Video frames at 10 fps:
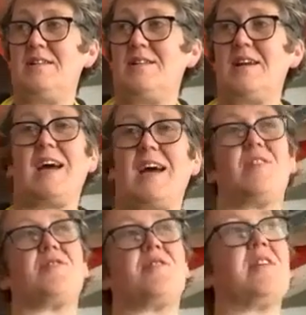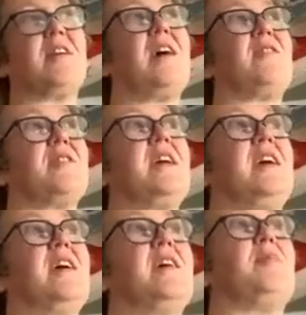get us
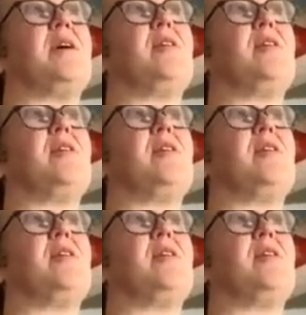thinking about,